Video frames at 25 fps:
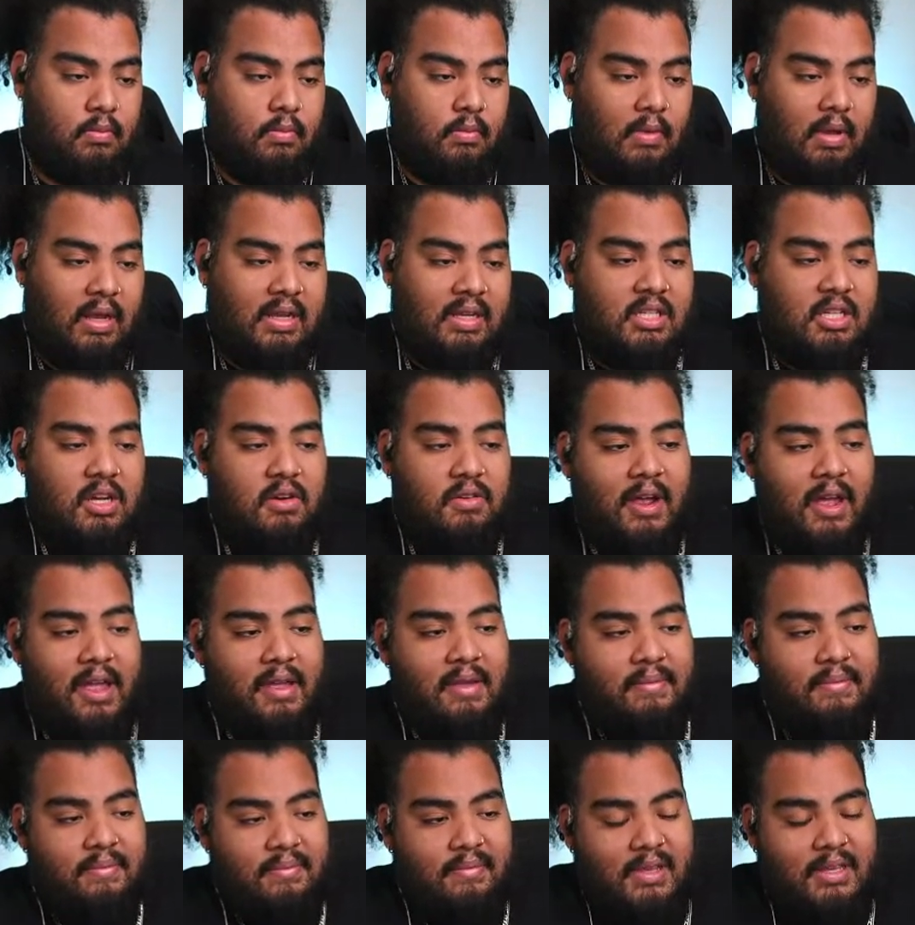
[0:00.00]
It's all right.
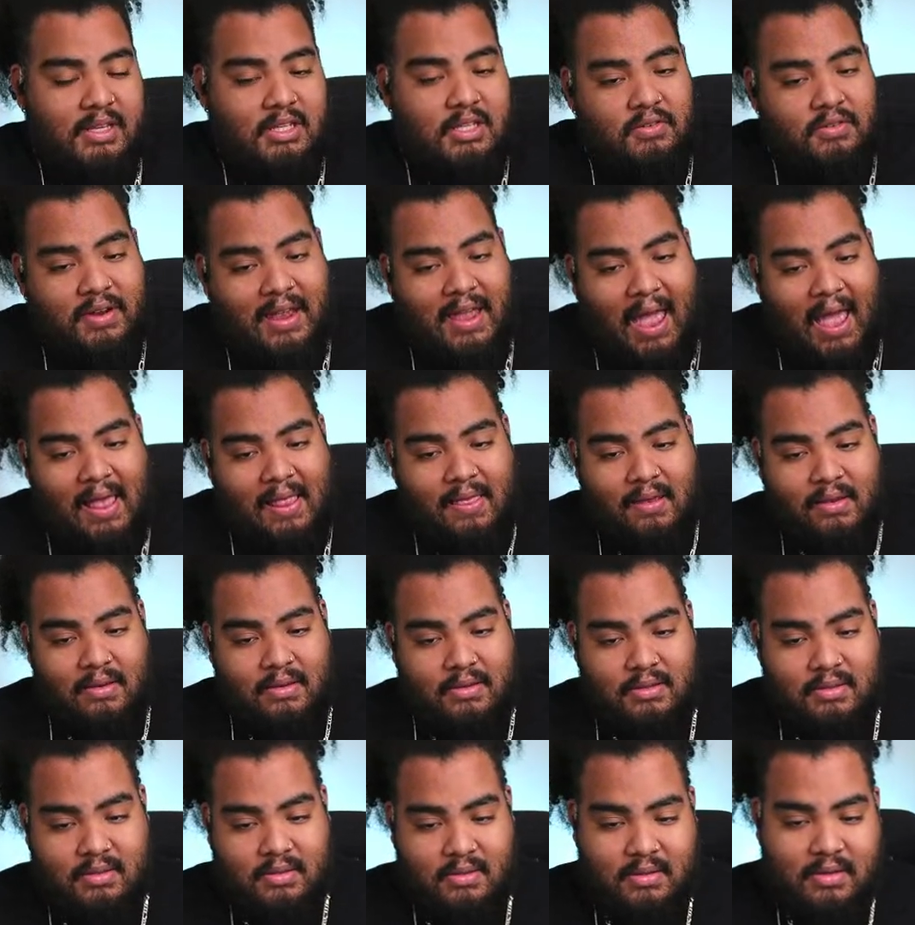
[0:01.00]
It's all right,
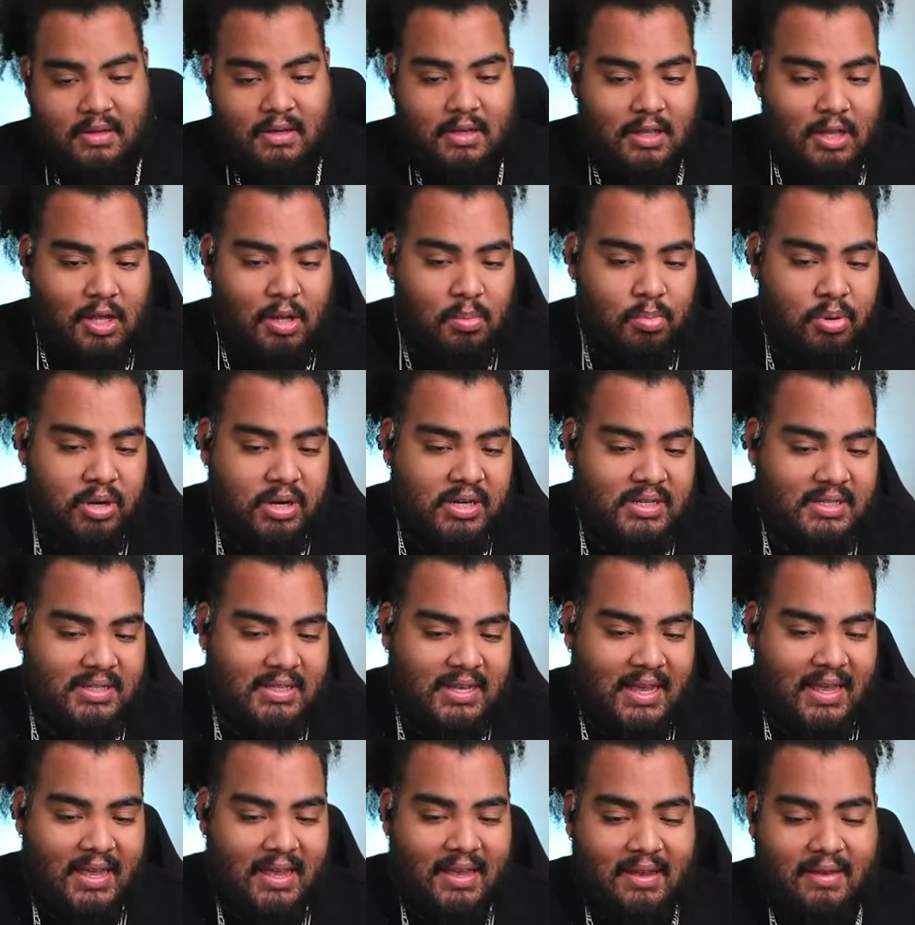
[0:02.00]
Alex. A little British
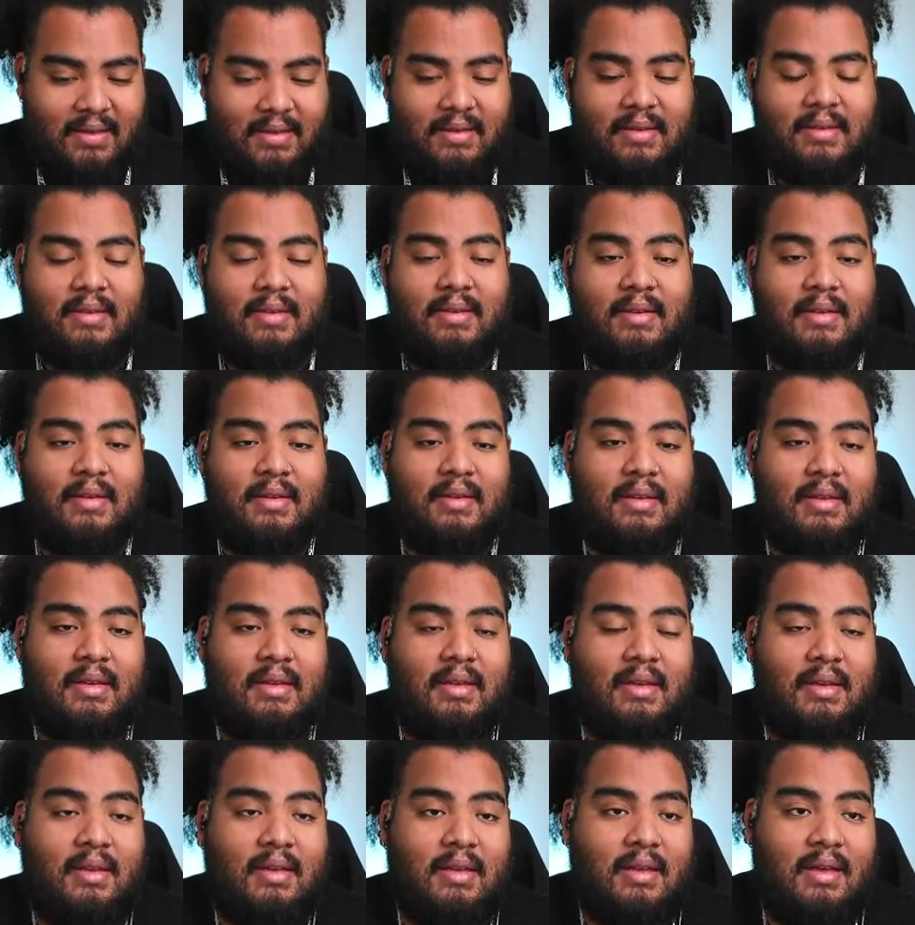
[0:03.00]
tang.
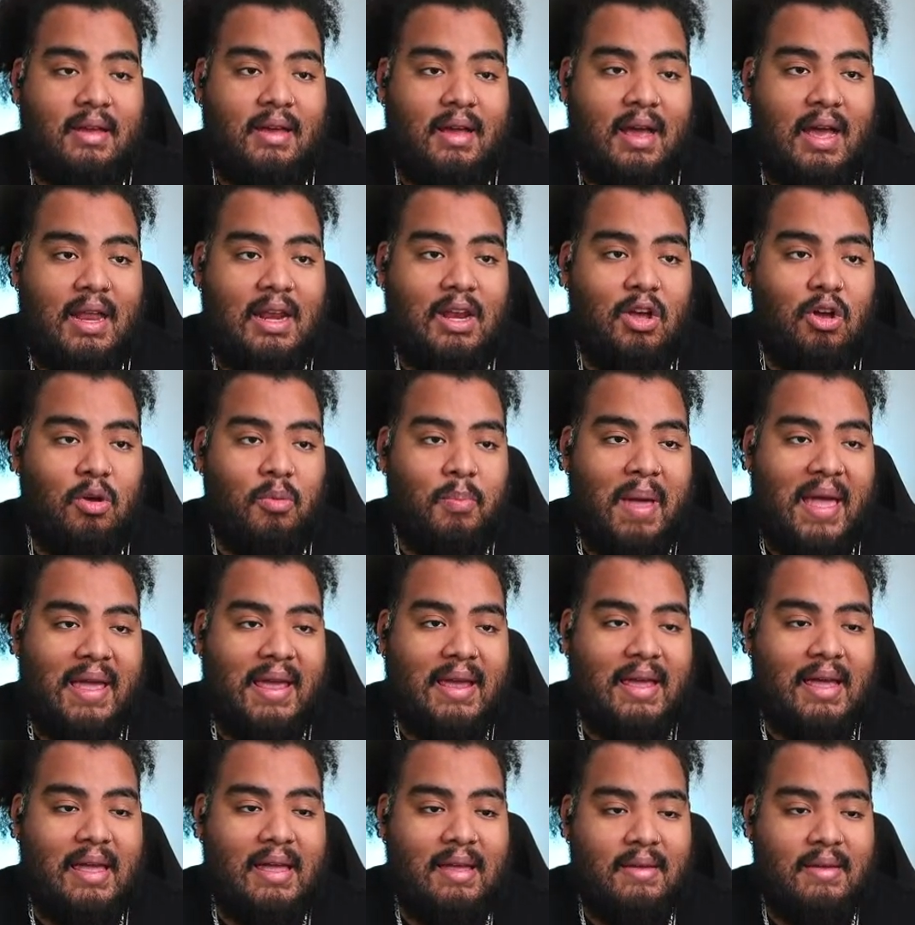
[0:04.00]
A little banger.